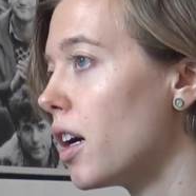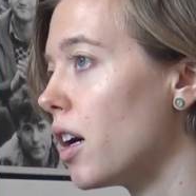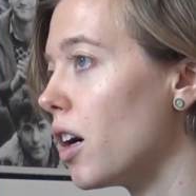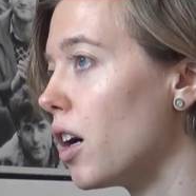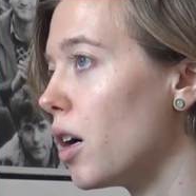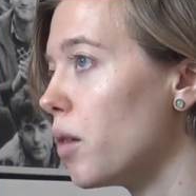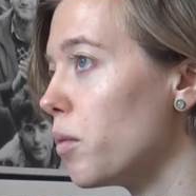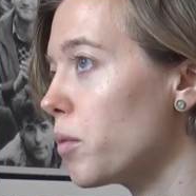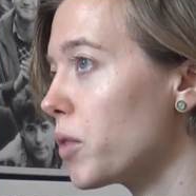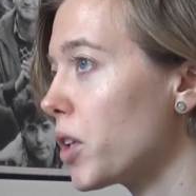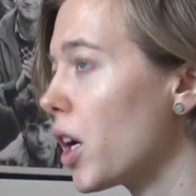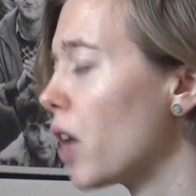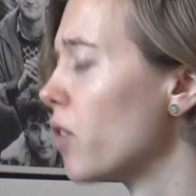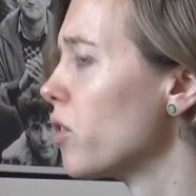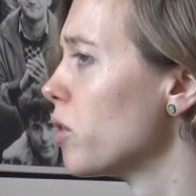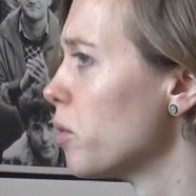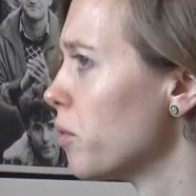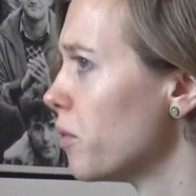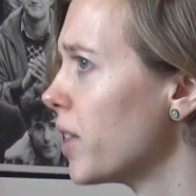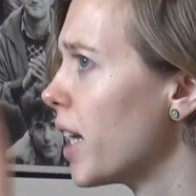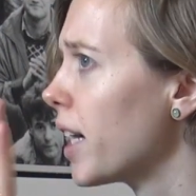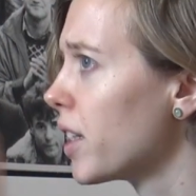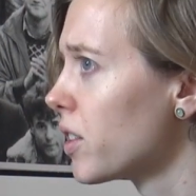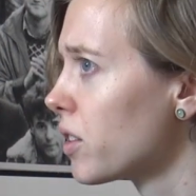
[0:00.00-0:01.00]

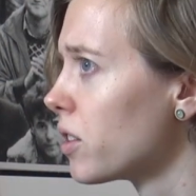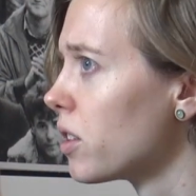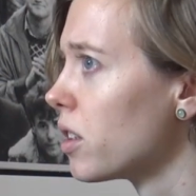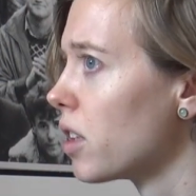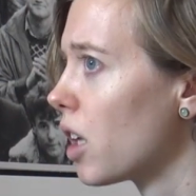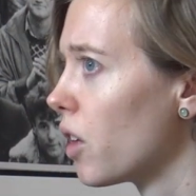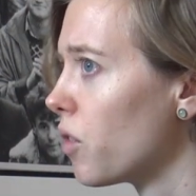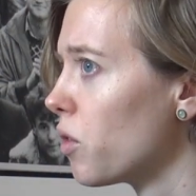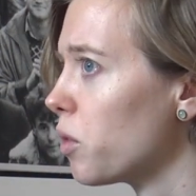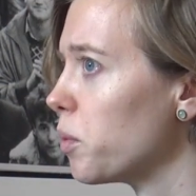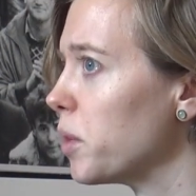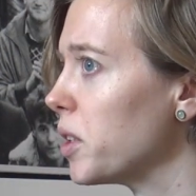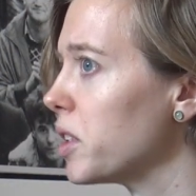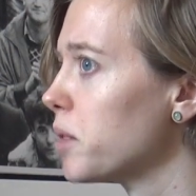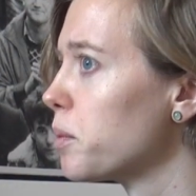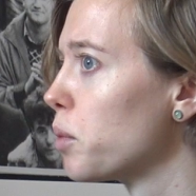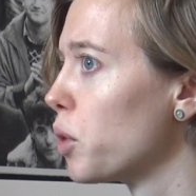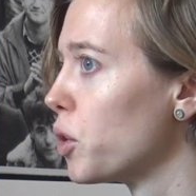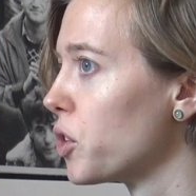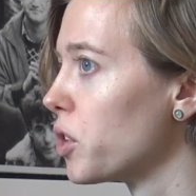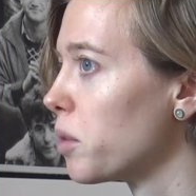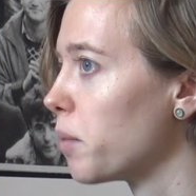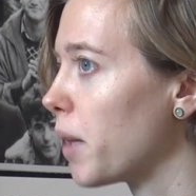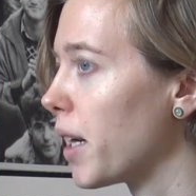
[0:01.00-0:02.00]
national governments
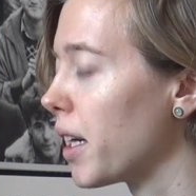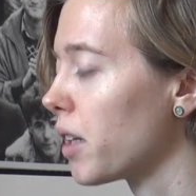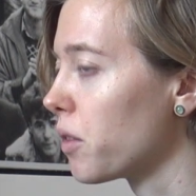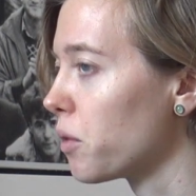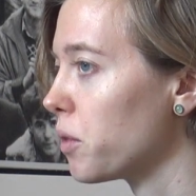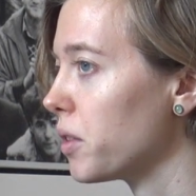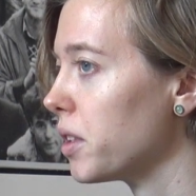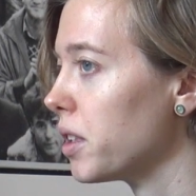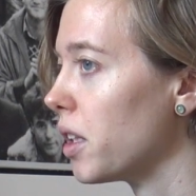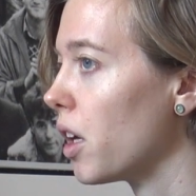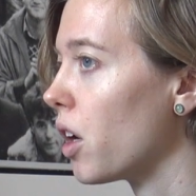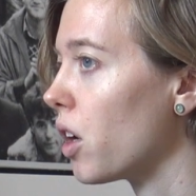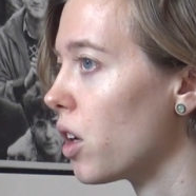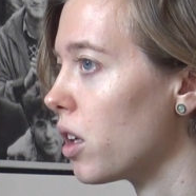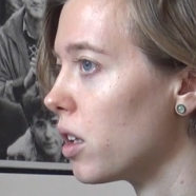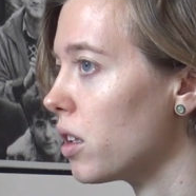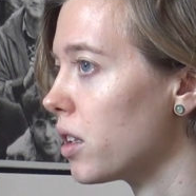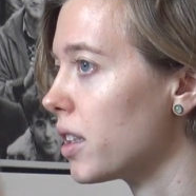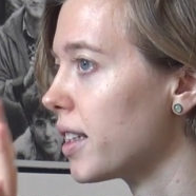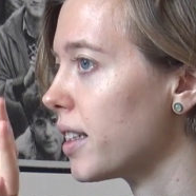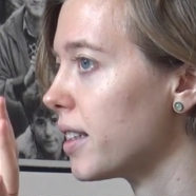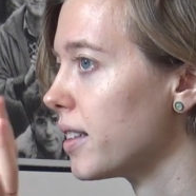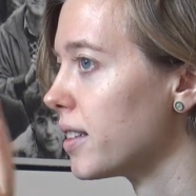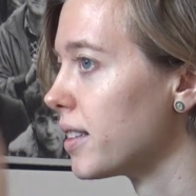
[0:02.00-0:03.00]
pushed back really hard
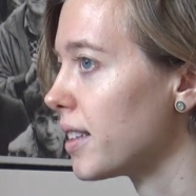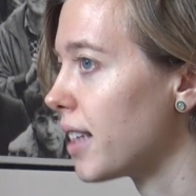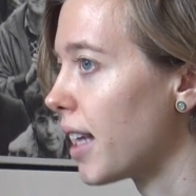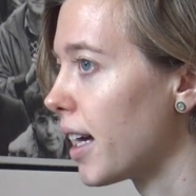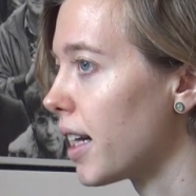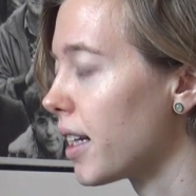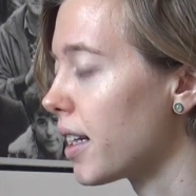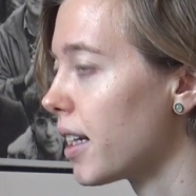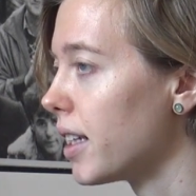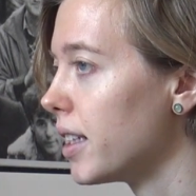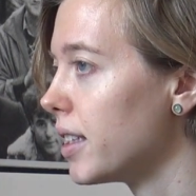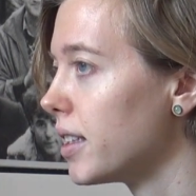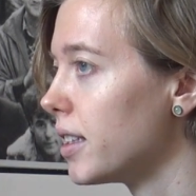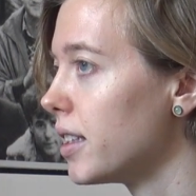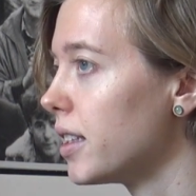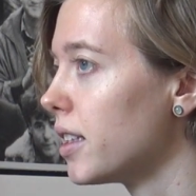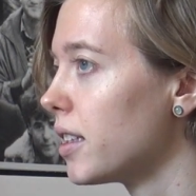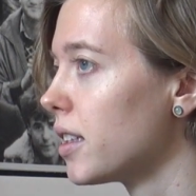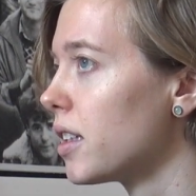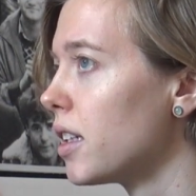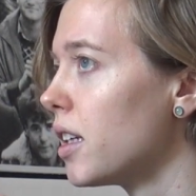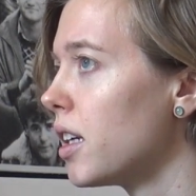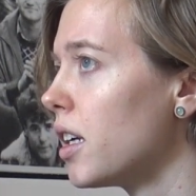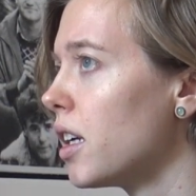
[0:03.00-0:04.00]
against that
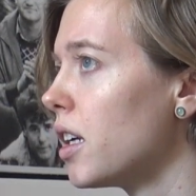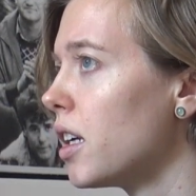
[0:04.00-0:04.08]
idea.